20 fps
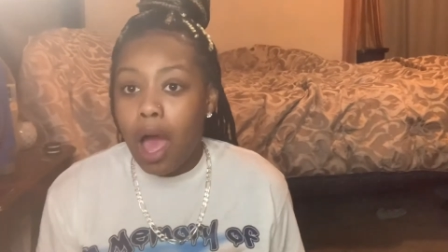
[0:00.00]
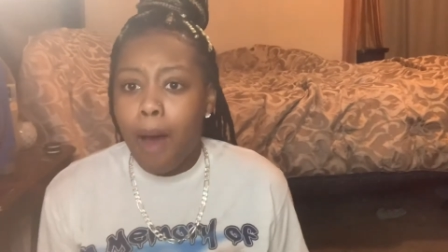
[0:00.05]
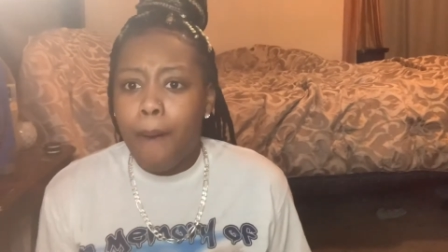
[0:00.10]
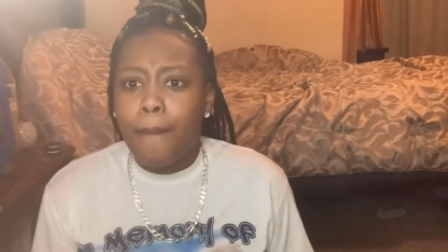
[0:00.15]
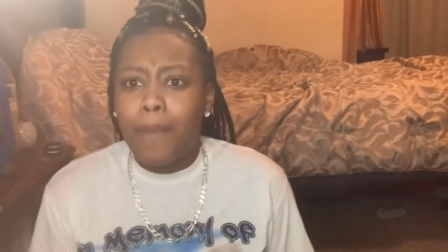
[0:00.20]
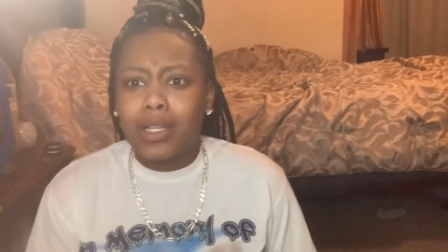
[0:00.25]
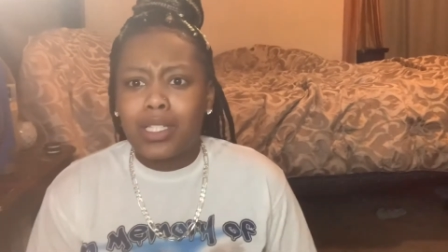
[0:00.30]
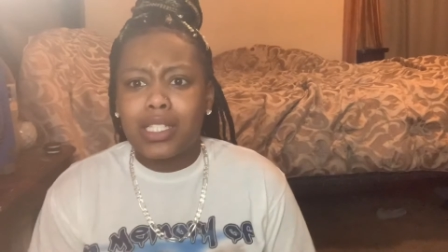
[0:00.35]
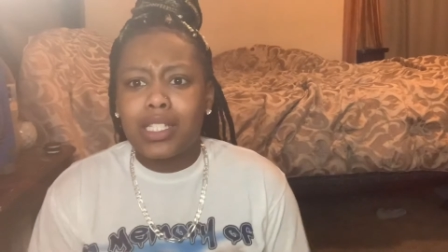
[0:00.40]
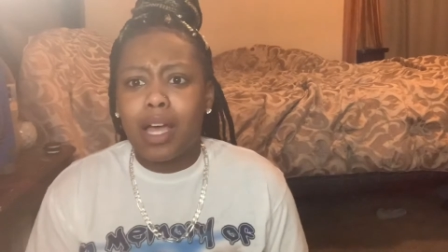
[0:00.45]

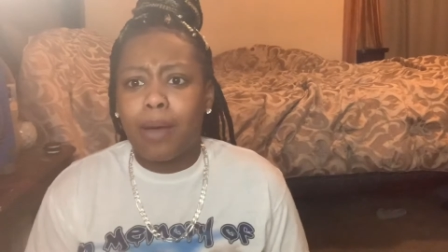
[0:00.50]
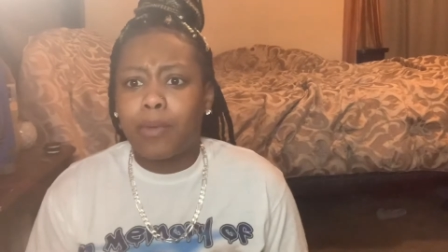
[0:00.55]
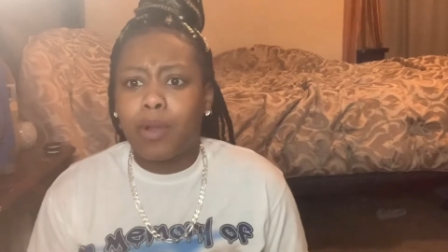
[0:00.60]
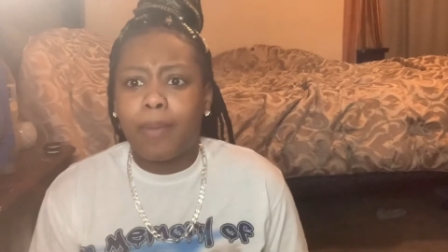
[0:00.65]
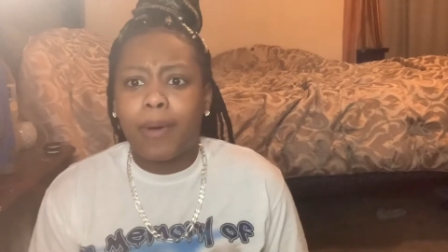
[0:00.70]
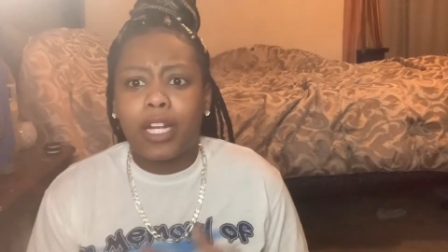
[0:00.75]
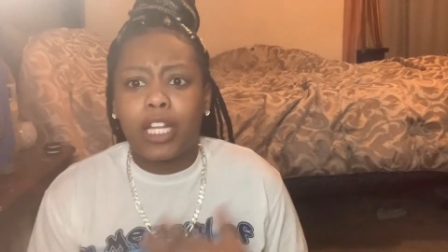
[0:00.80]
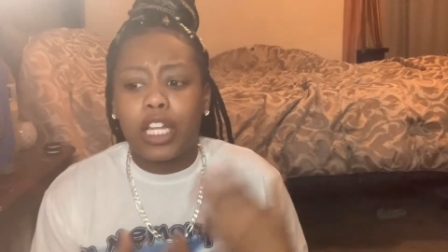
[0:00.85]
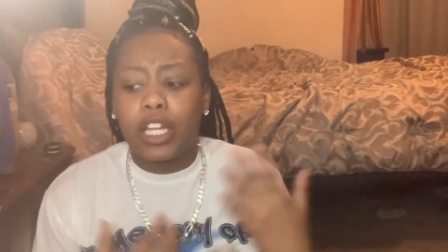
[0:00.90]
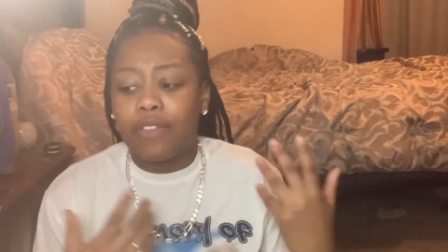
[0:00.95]
most of the time
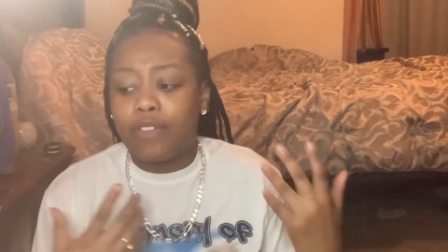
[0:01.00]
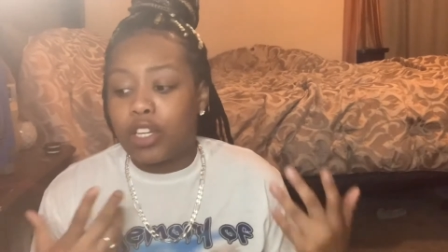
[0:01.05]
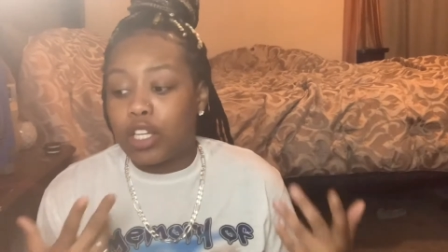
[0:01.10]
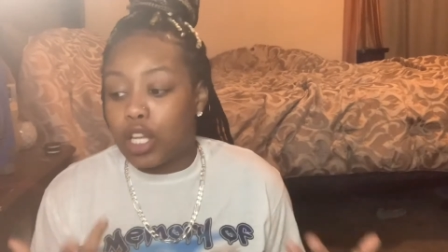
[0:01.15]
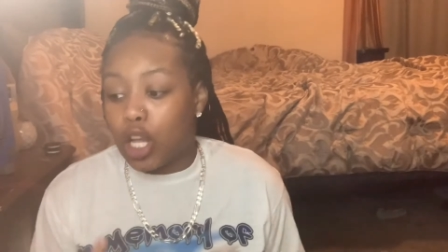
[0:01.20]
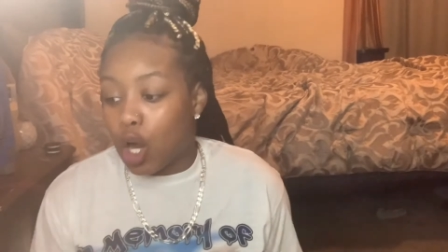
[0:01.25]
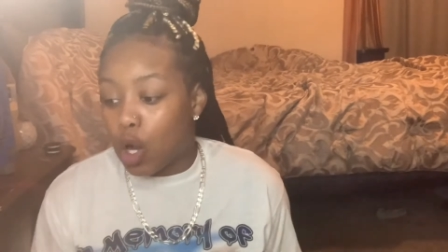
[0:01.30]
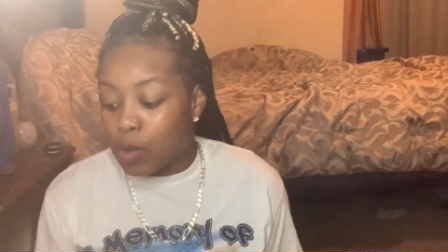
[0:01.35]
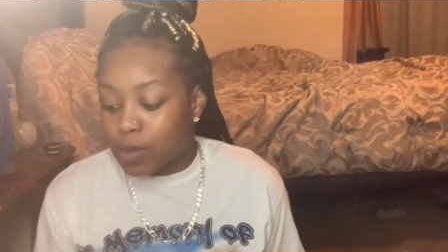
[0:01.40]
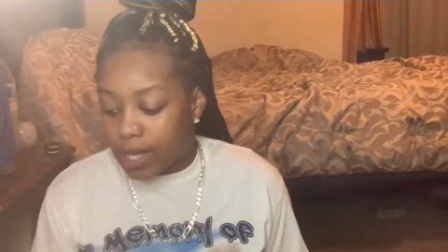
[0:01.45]
nobody even
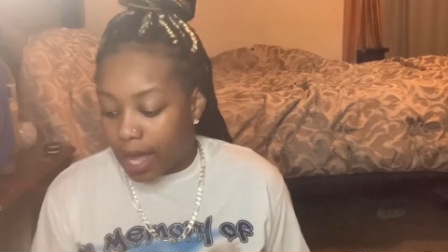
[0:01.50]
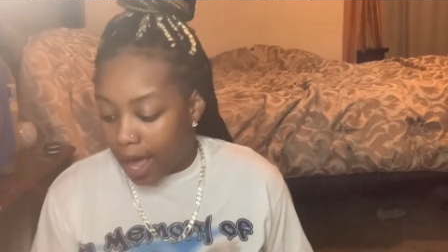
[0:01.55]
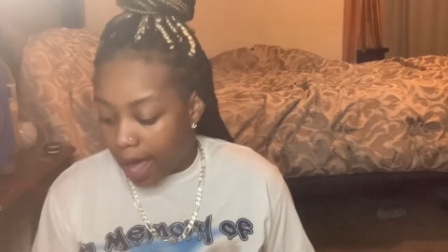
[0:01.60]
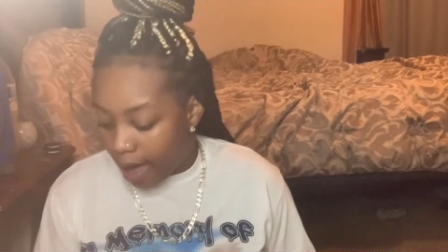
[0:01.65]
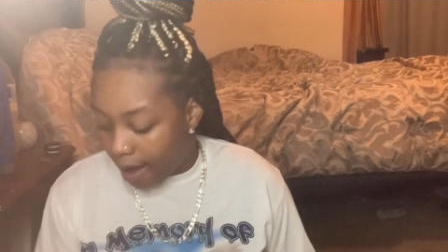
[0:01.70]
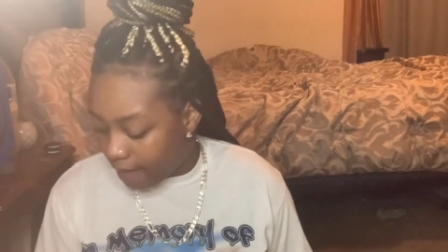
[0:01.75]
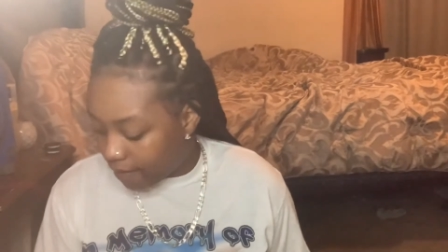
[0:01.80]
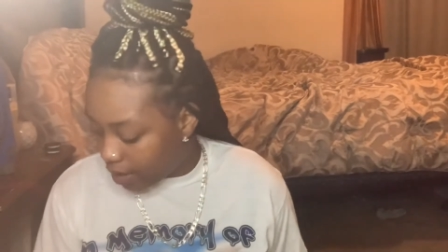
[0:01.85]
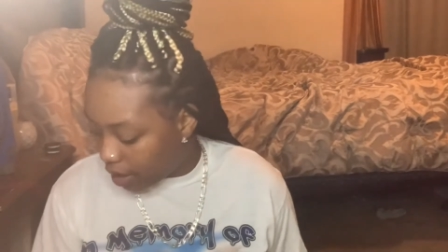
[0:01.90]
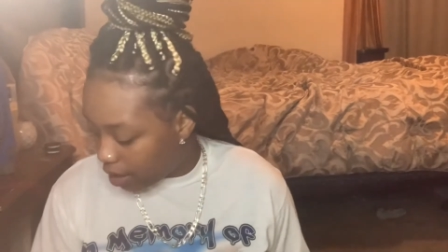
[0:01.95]
knows I
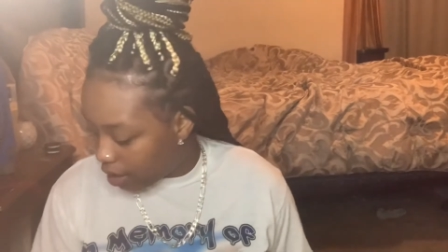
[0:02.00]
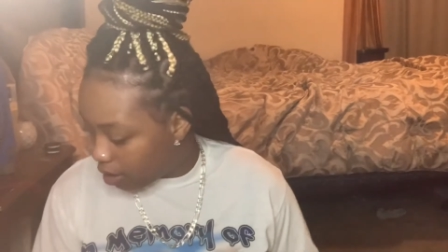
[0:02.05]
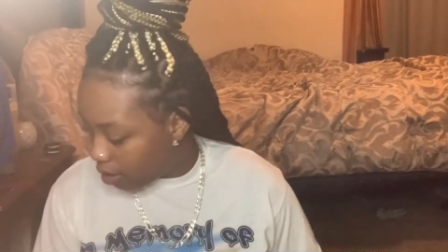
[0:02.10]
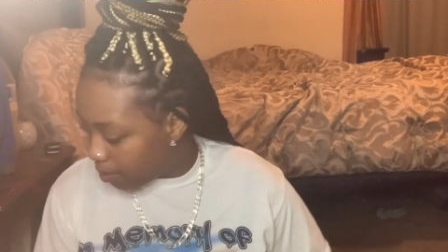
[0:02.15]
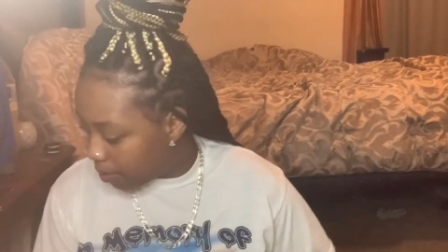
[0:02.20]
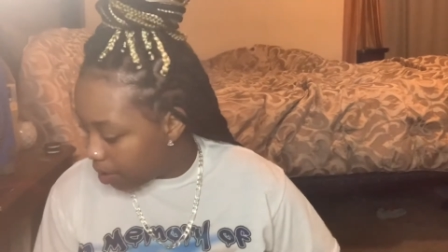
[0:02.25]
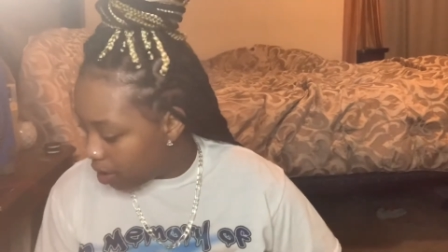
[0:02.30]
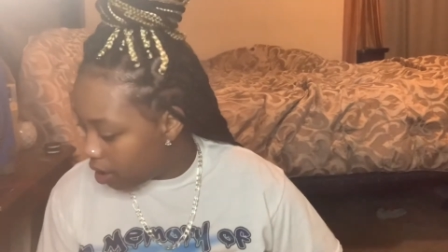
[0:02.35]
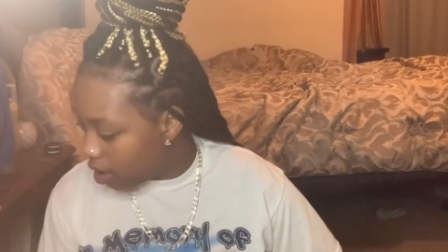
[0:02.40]
have them